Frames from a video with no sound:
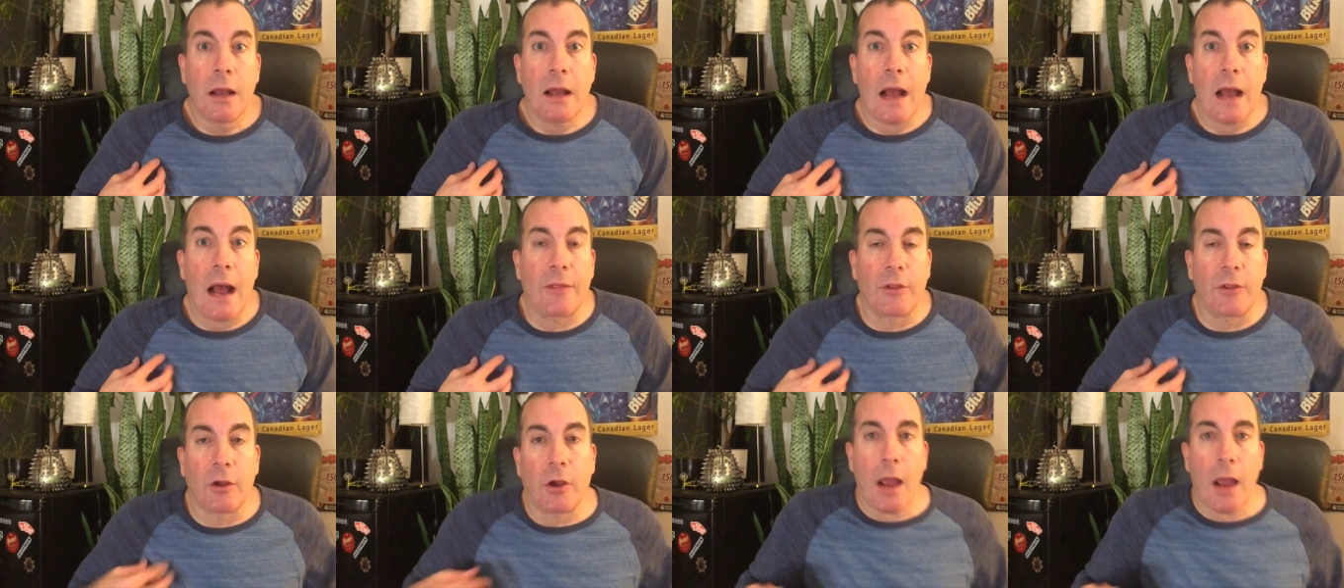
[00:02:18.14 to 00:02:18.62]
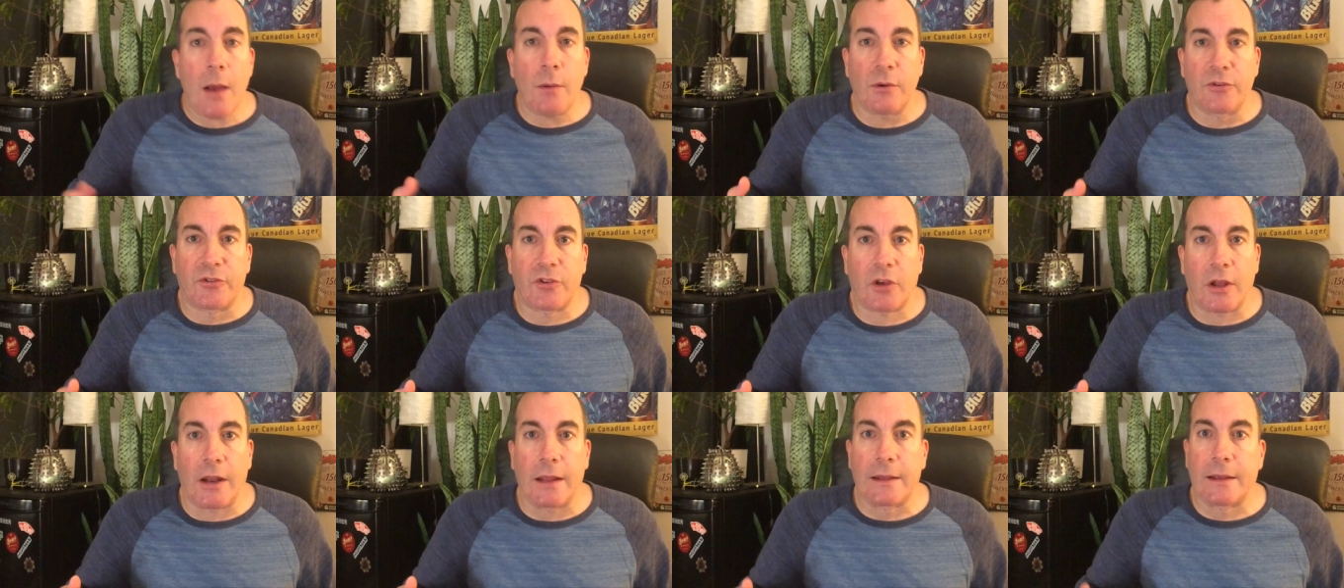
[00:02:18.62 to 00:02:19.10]
And the guy was
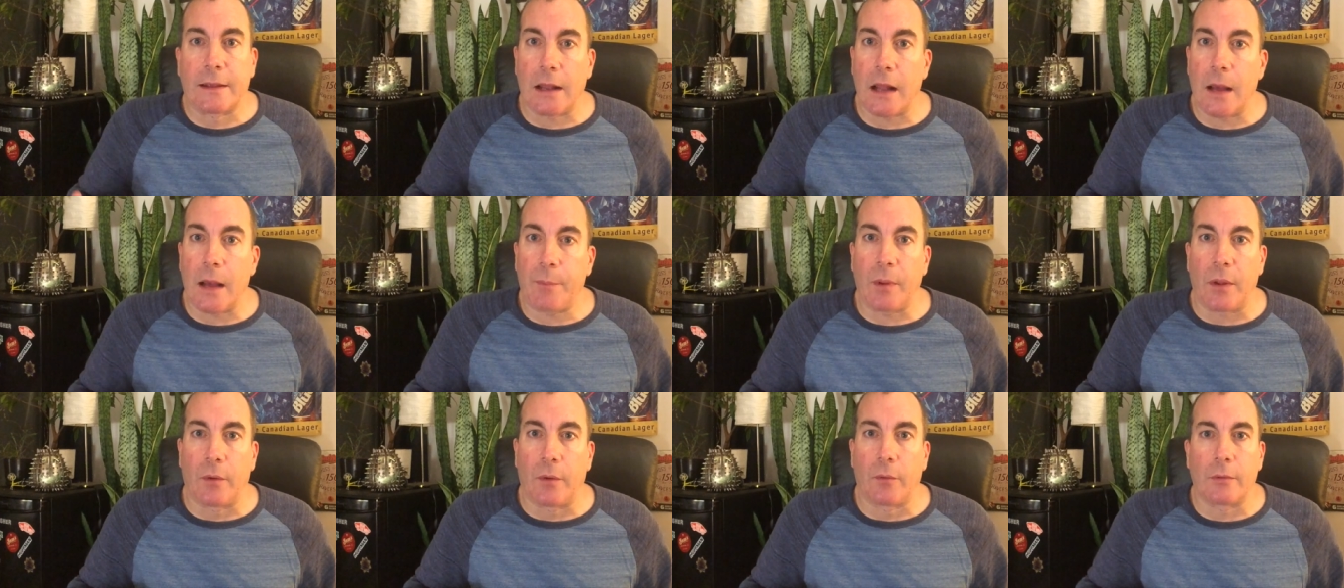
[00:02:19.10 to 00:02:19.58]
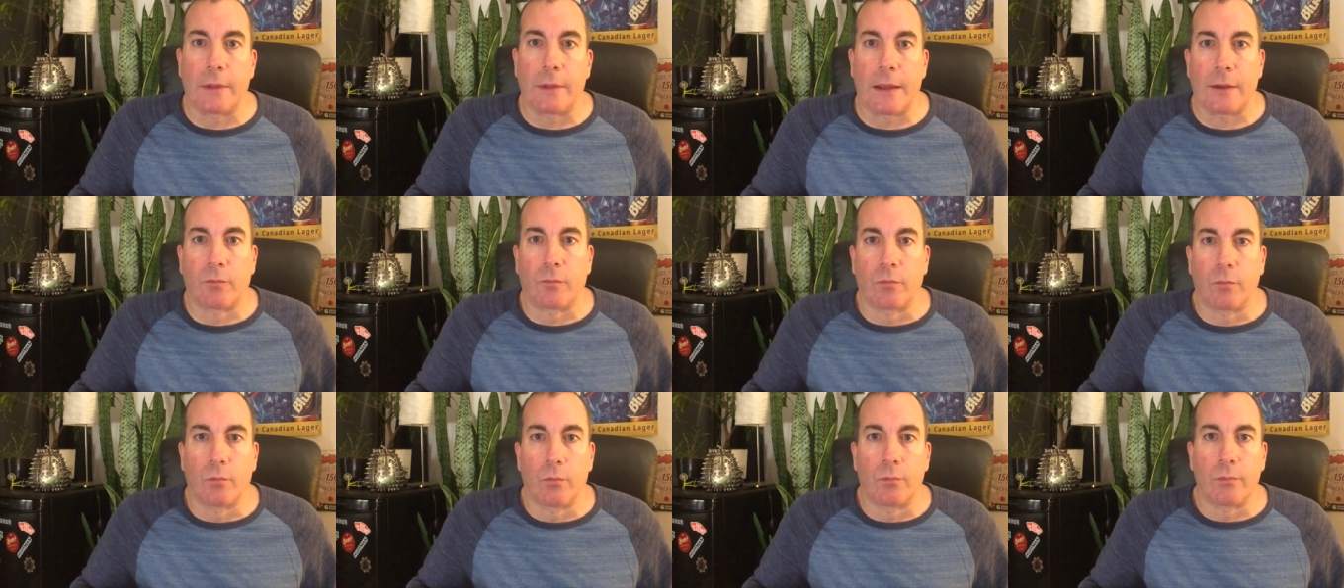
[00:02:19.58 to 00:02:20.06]
gonna get up and
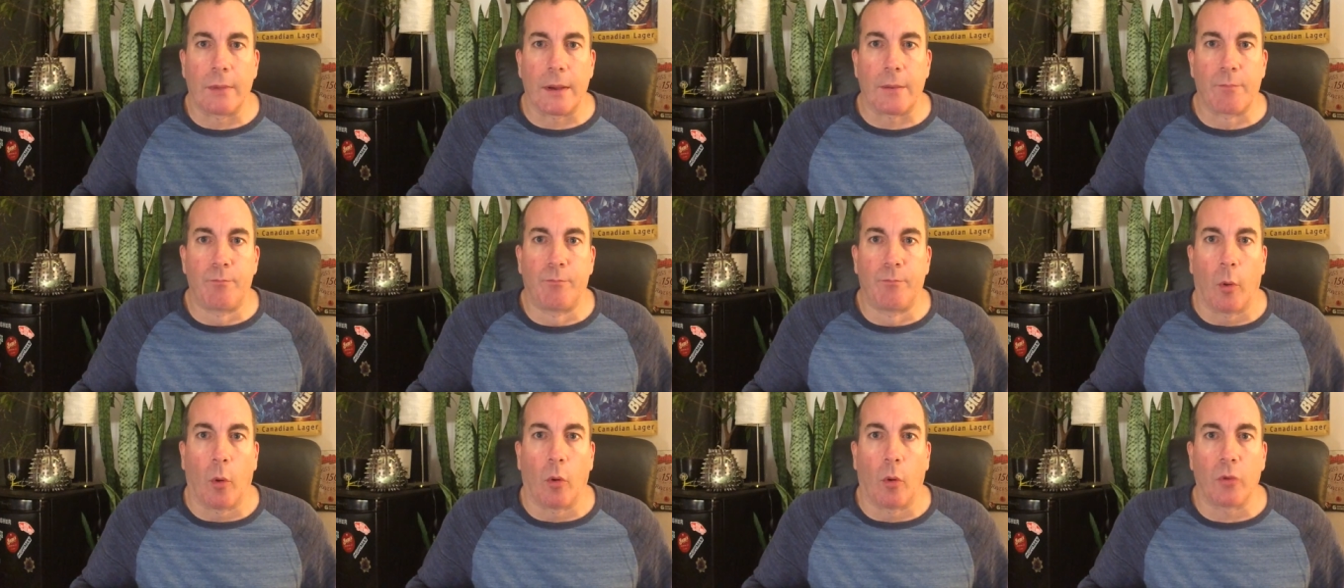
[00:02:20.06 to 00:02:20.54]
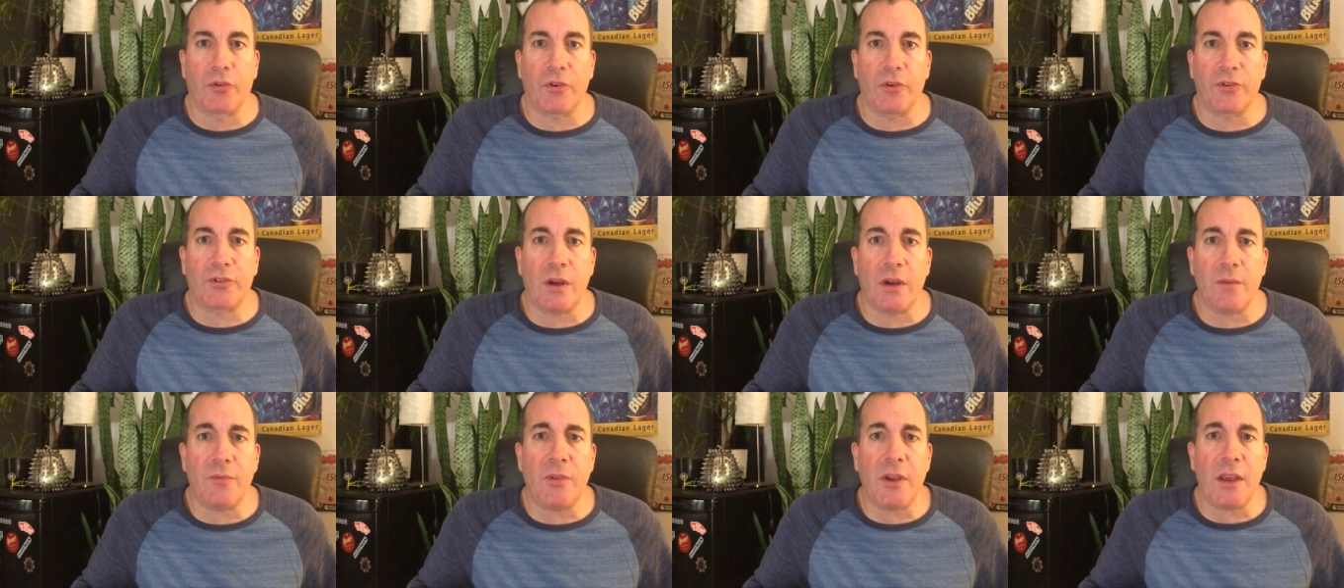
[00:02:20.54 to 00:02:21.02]
like bolt or
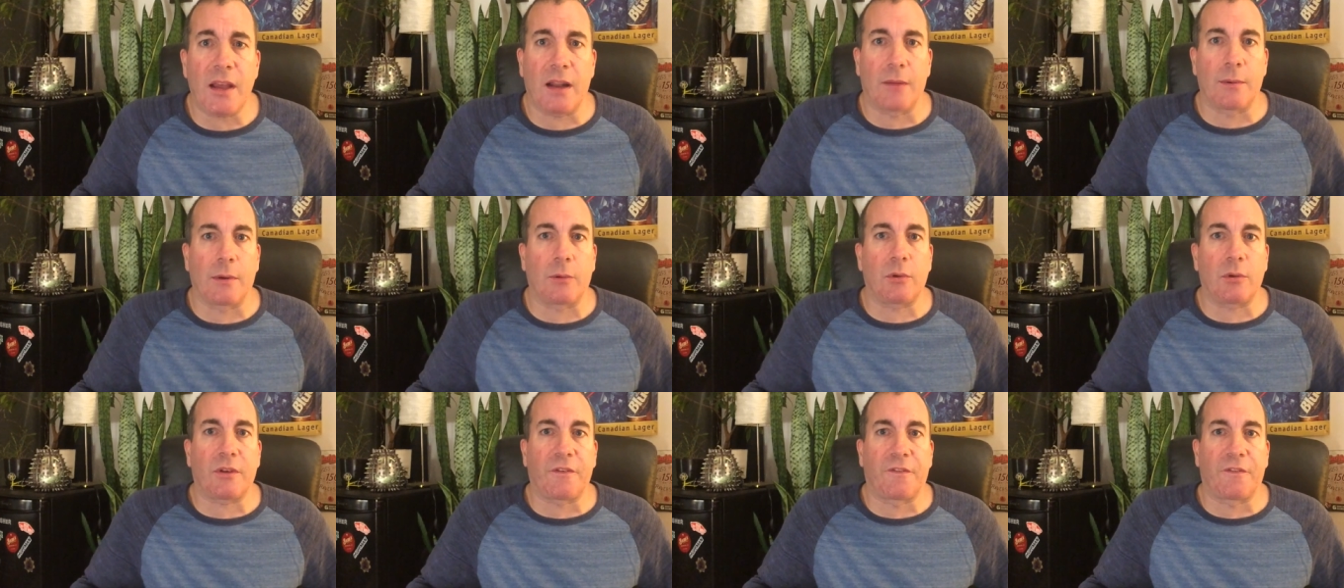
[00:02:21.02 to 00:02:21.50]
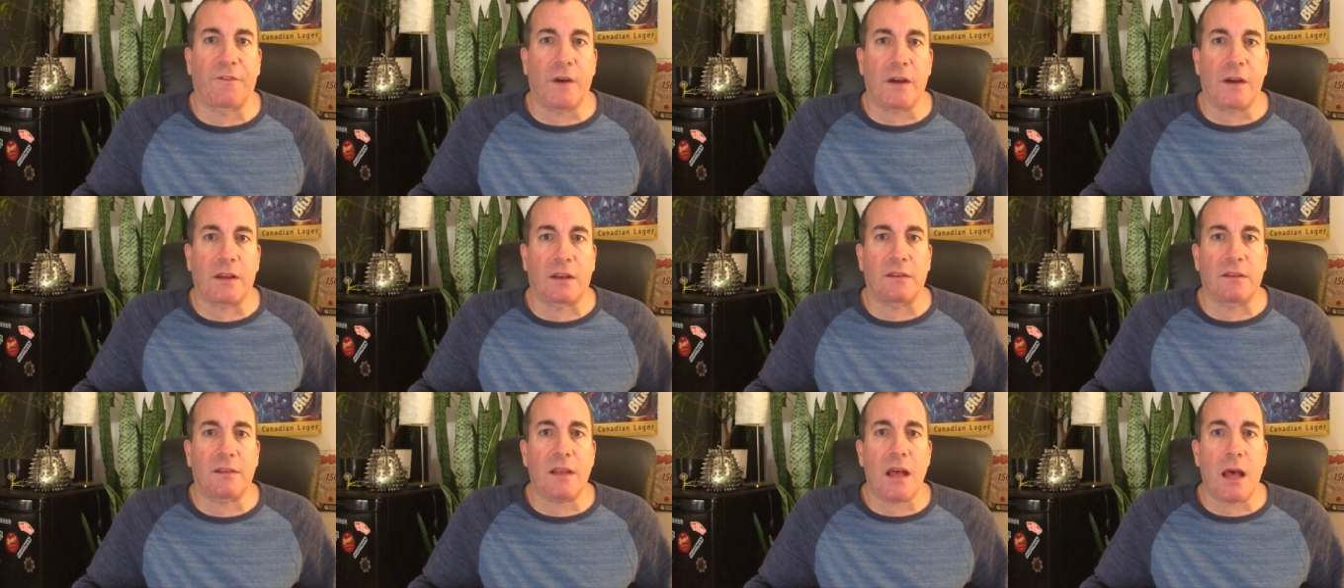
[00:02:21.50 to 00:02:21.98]
something, and I'm like, what the
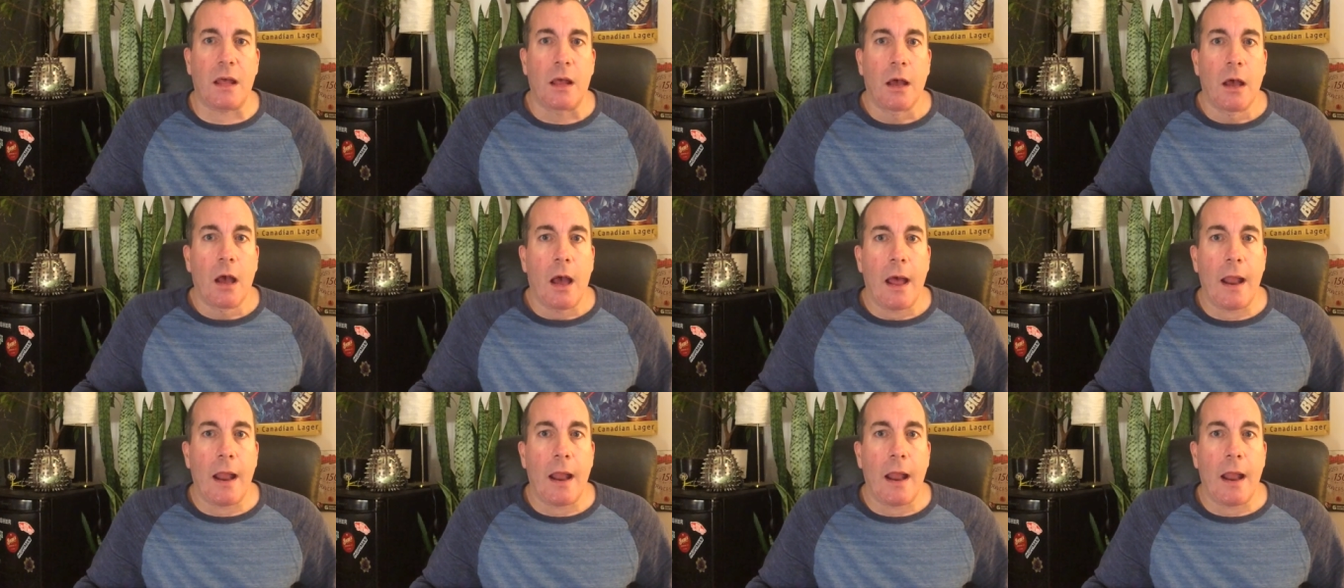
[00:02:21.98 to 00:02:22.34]
fuck is that?